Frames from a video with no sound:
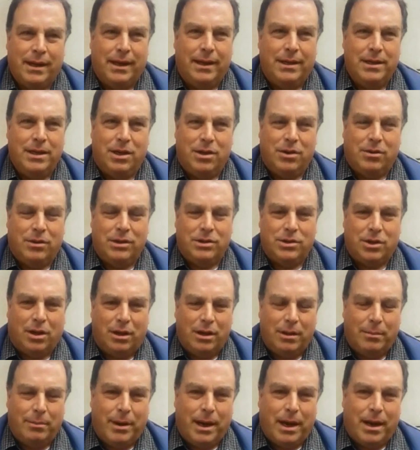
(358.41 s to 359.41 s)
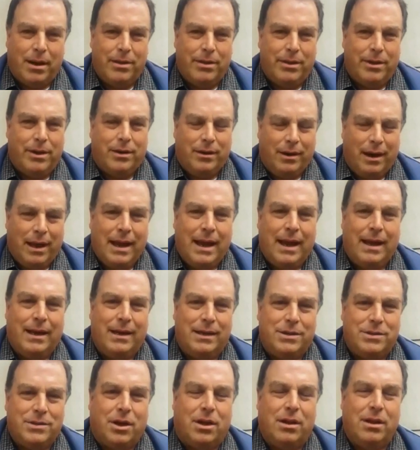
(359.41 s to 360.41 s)
And, you know, it's all about their land.
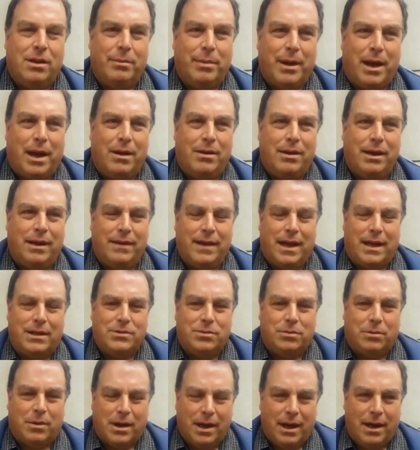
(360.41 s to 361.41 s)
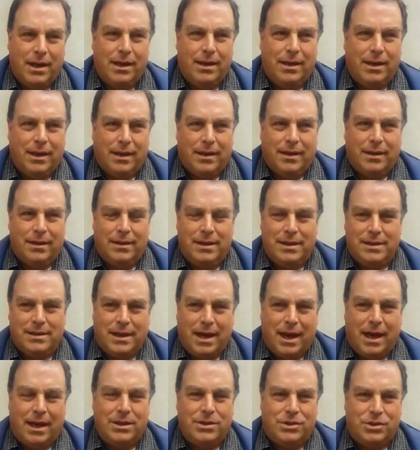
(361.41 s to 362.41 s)
It's all about, and that's why these
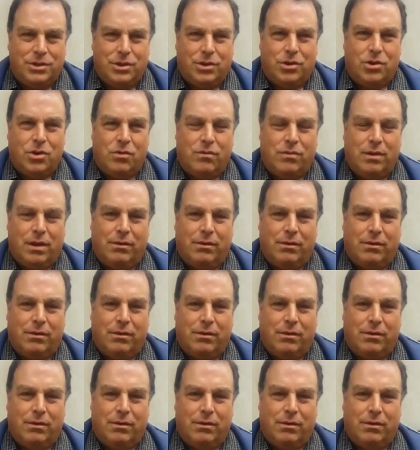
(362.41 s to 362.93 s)
guys took over